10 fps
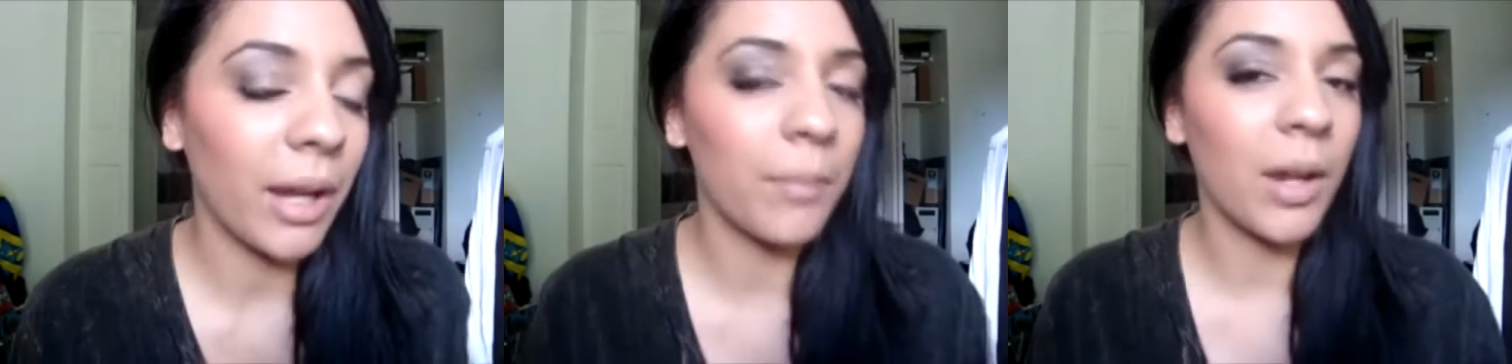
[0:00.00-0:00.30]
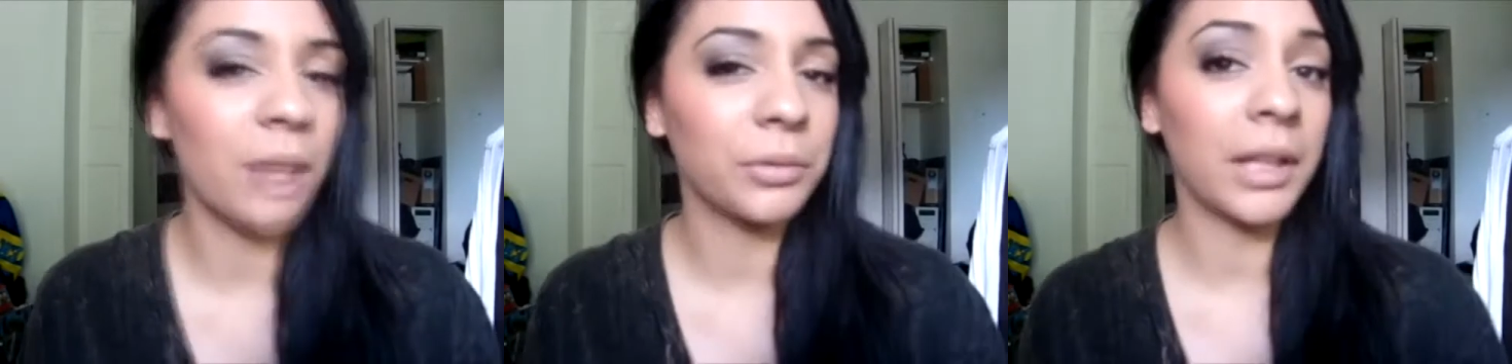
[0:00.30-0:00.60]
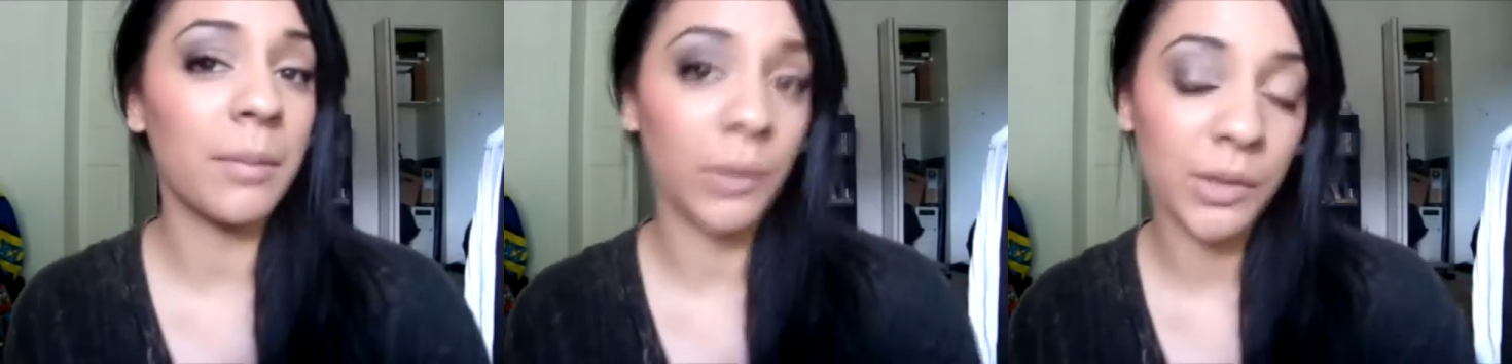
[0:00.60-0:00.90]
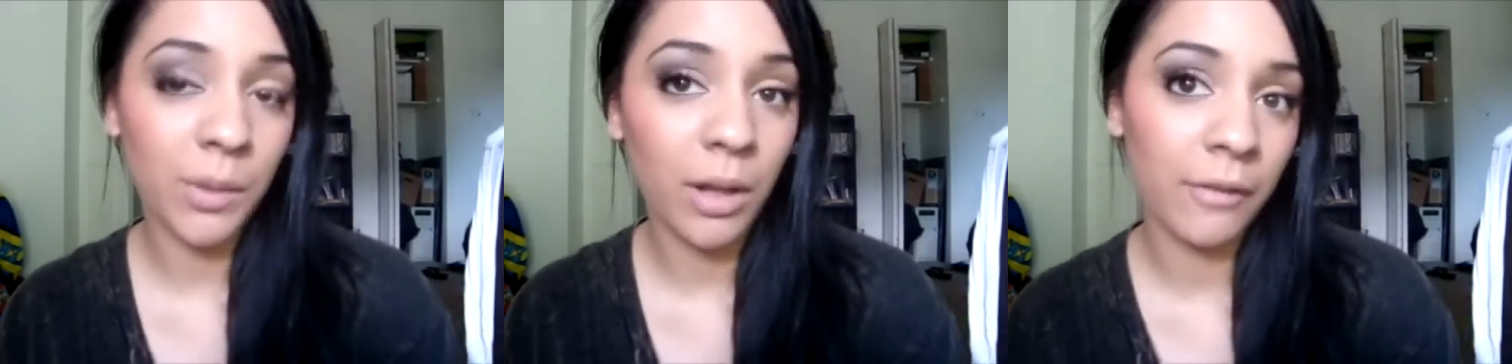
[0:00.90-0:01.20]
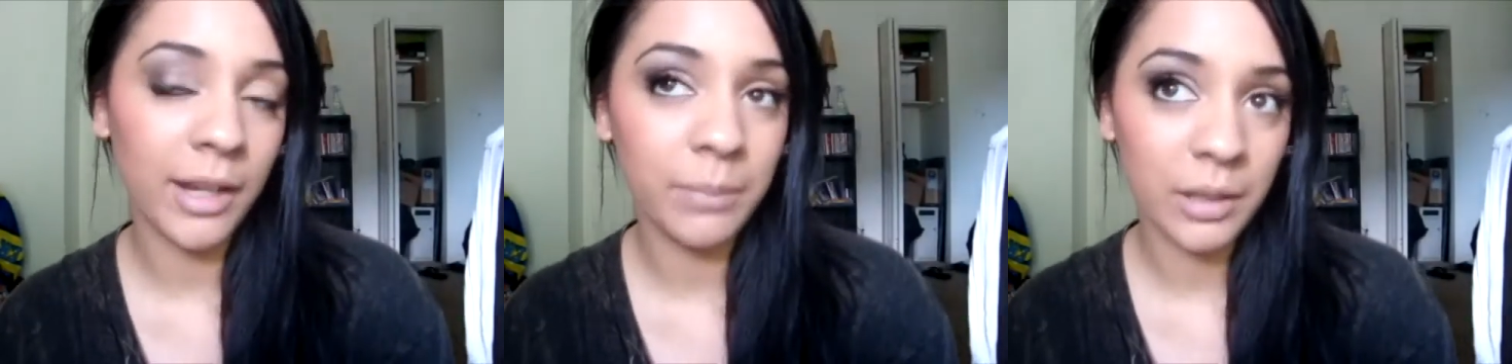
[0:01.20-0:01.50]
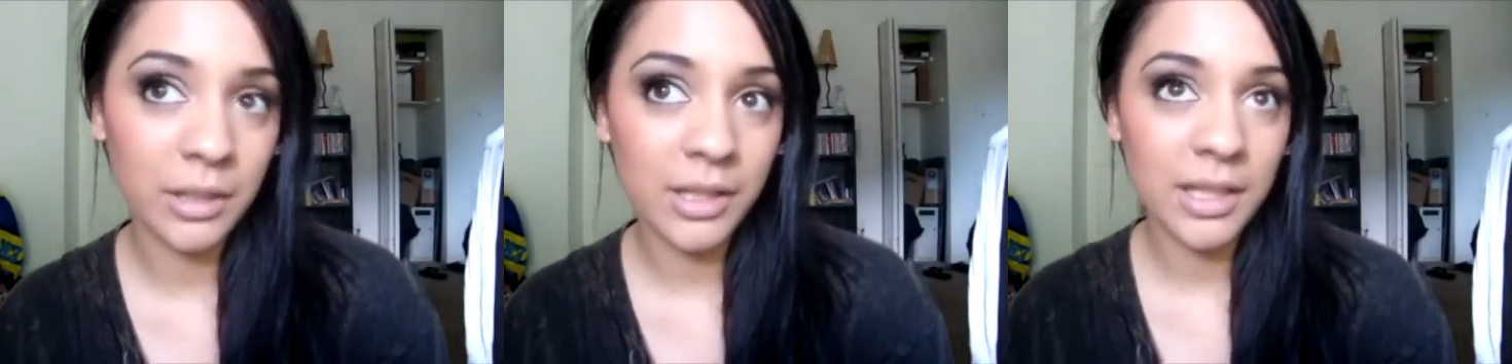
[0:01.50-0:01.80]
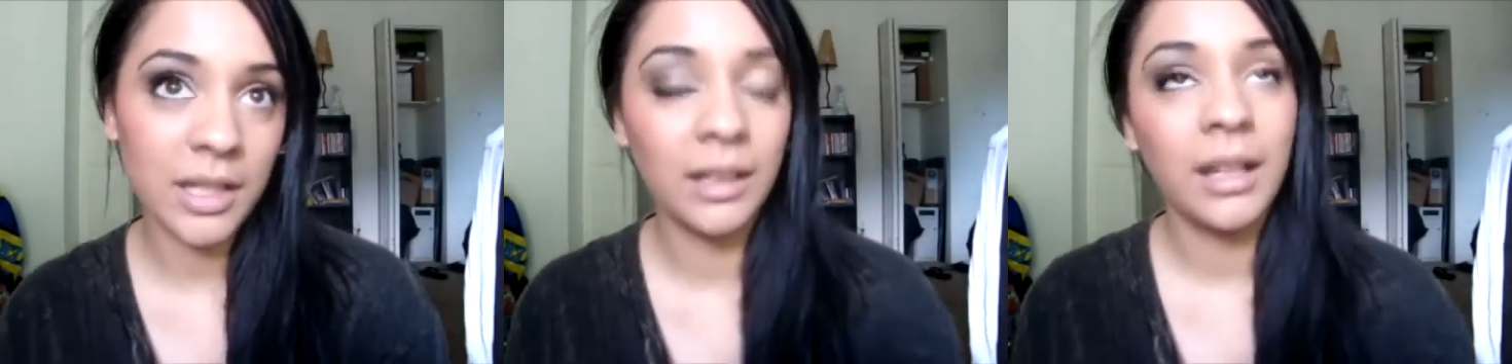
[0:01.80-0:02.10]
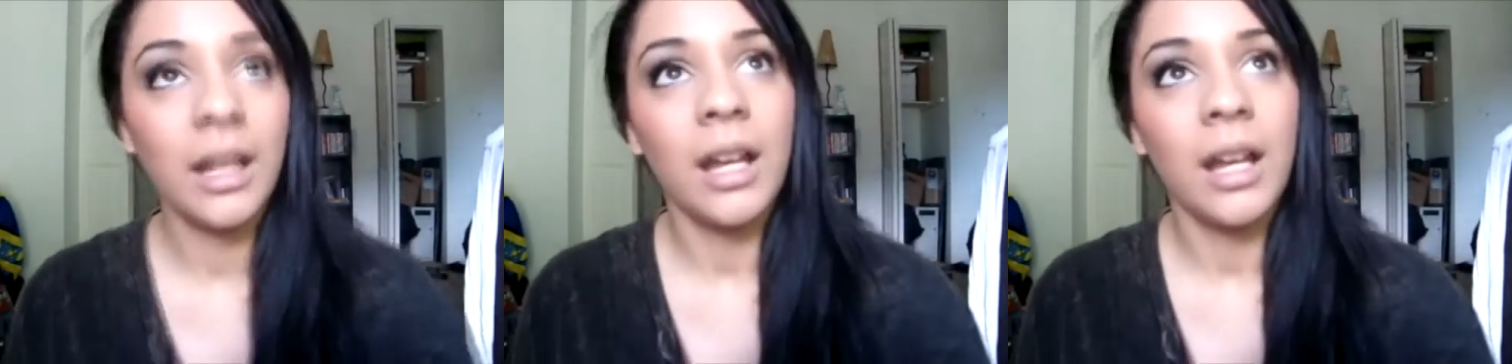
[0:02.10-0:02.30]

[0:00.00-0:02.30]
I'm not really the most qualified person,